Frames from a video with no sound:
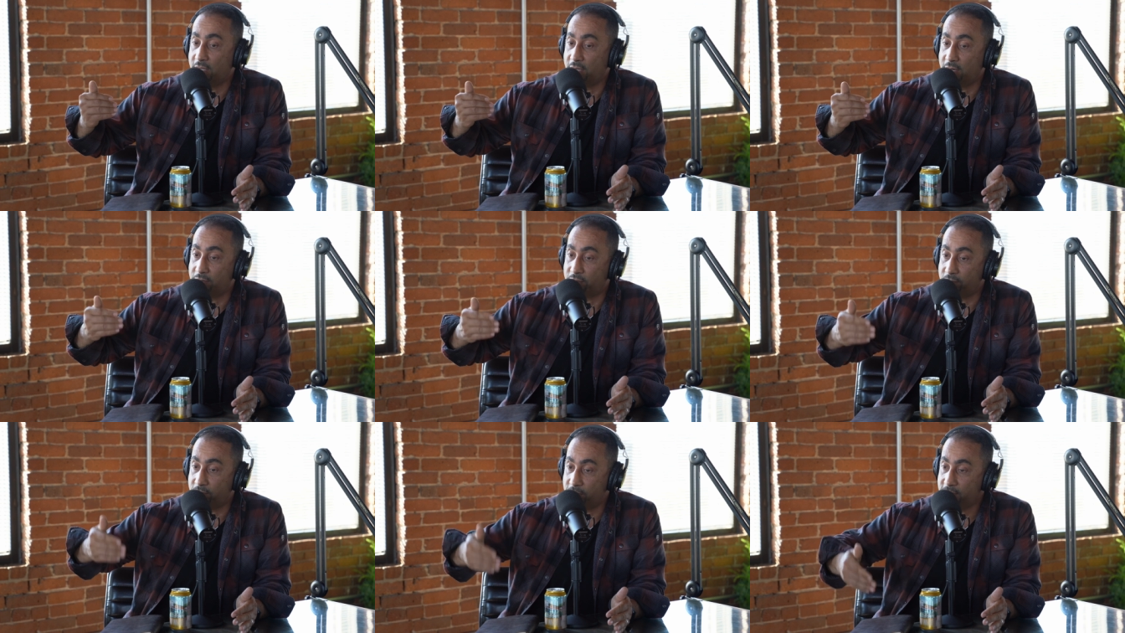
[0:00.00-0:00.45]

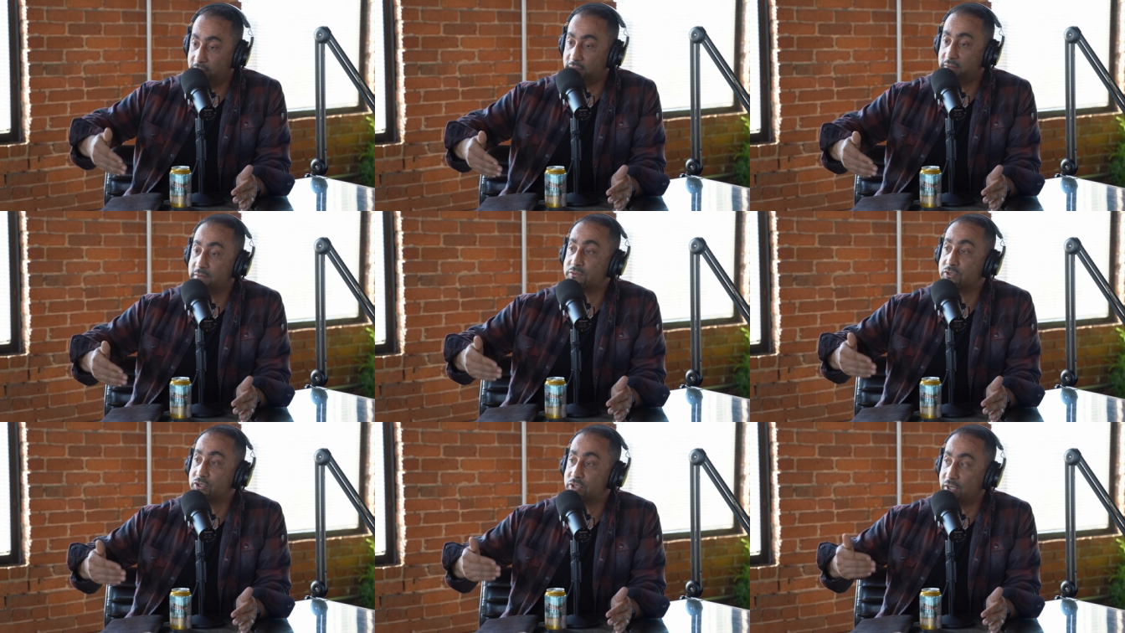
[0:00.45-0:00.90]
a
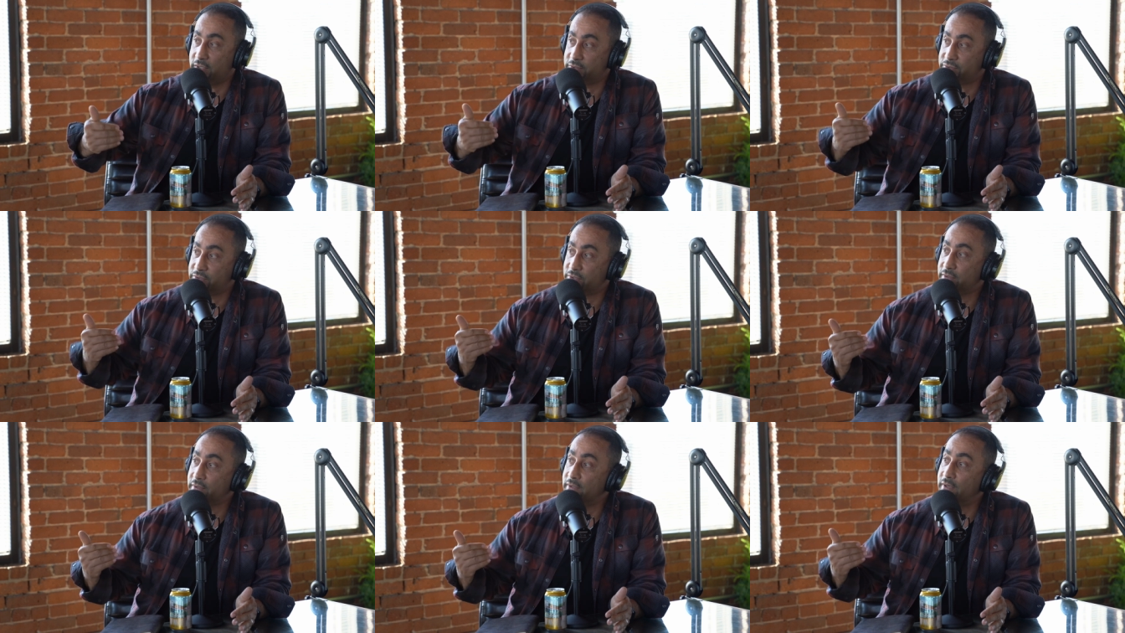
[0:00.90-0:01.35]
real
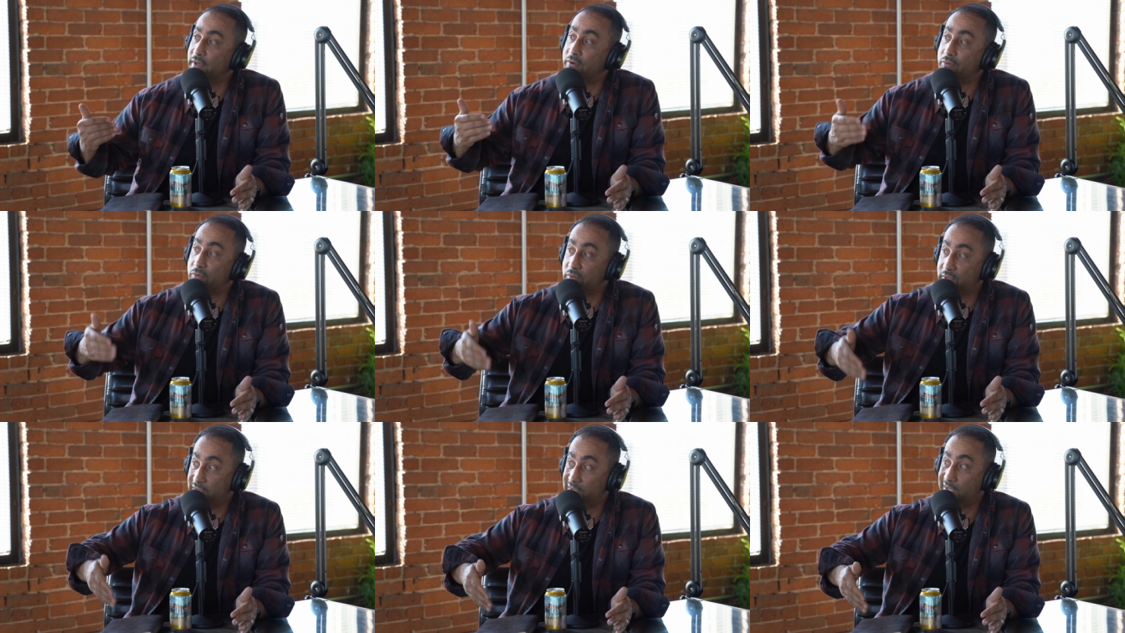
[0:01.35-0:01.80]
shelter
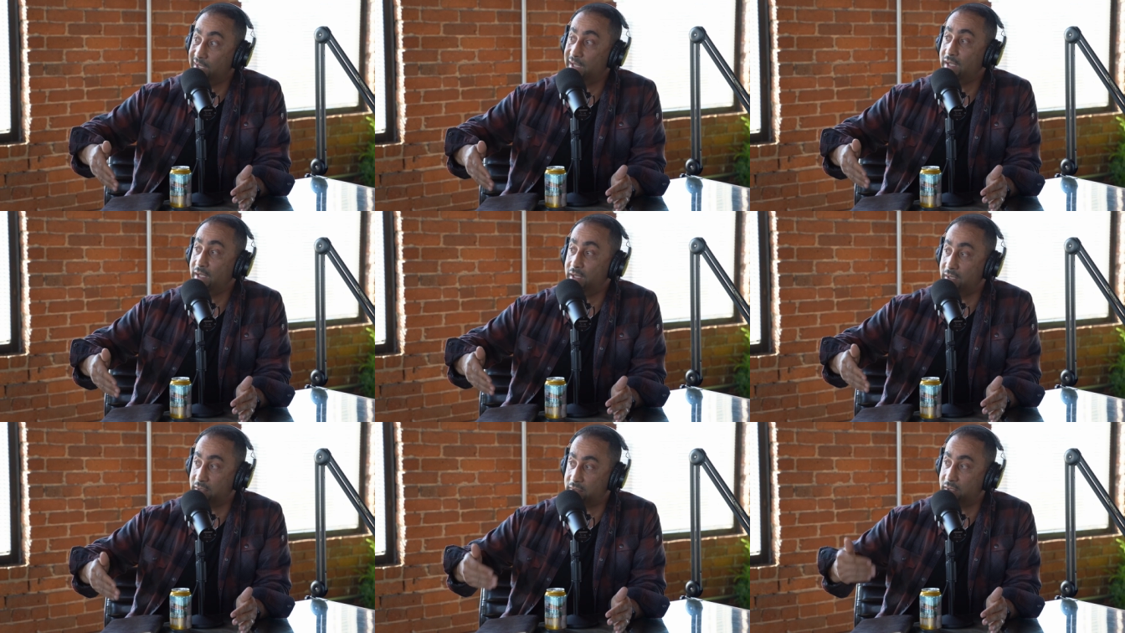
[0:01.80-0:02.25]
and real
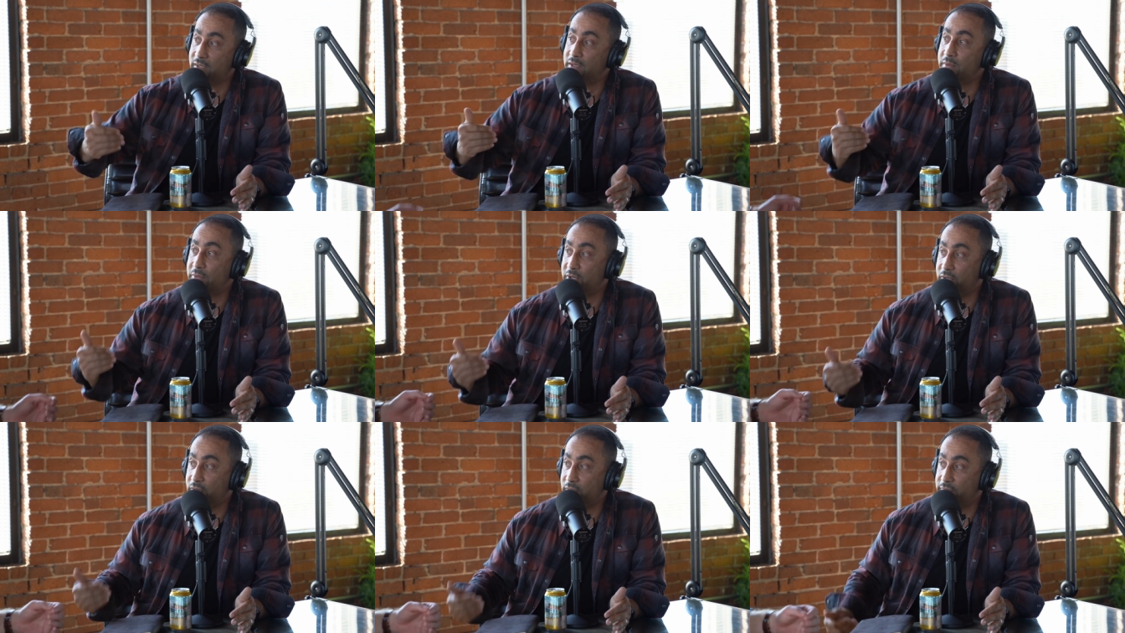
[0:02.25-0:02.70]
heat in
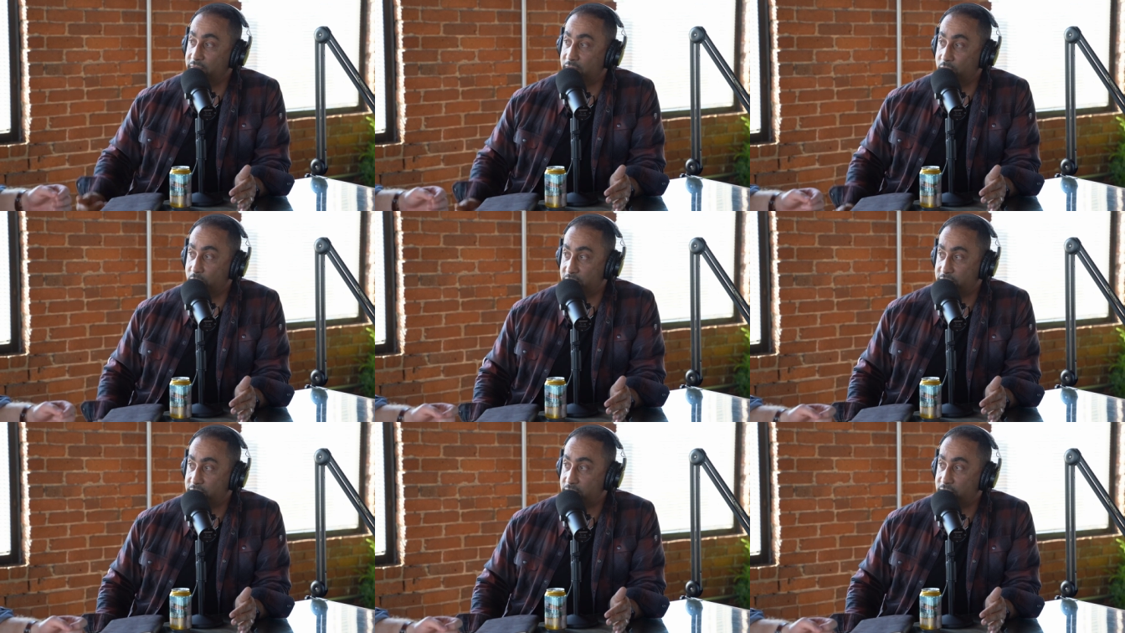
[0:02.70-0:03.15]
the middle of
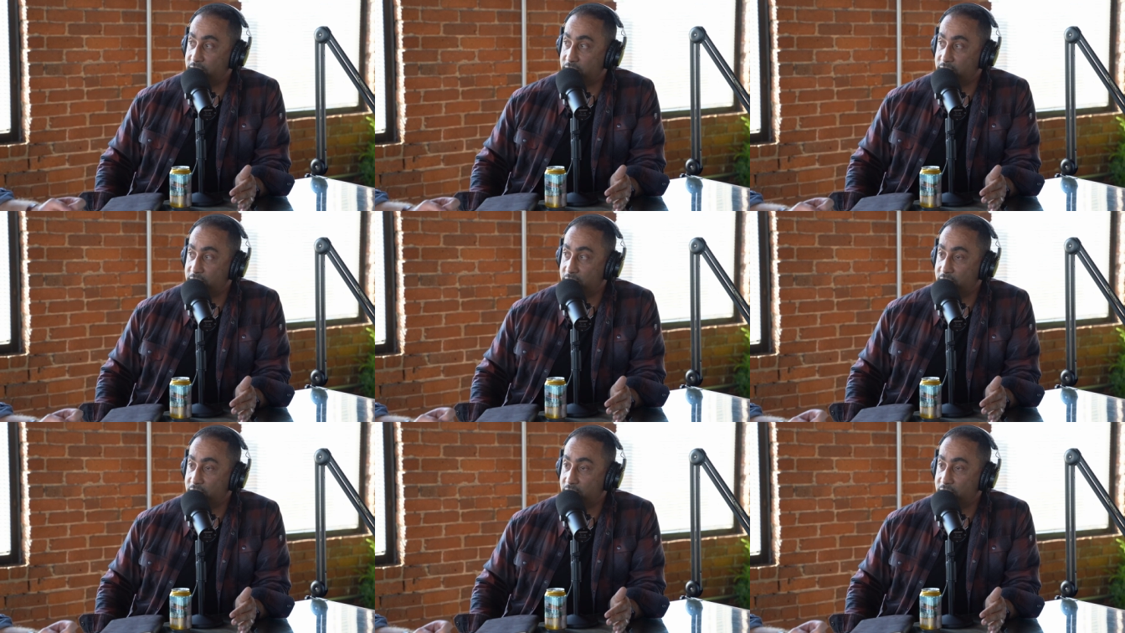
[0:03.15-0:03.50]
the winter.